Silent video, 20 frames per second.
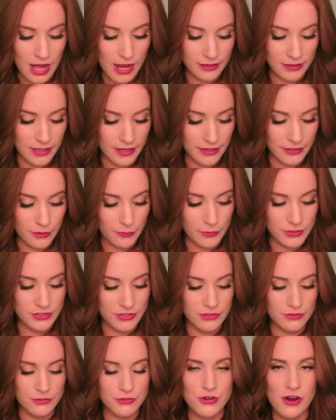Eyeliner, which
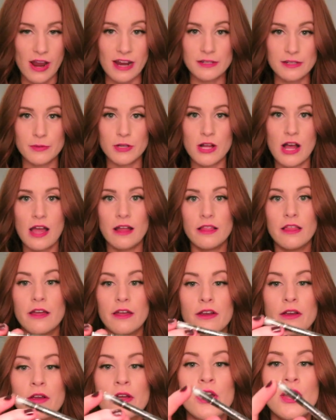is a retractable
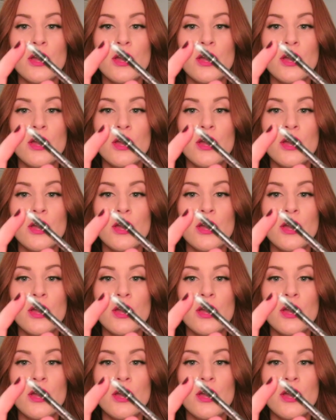eyeliner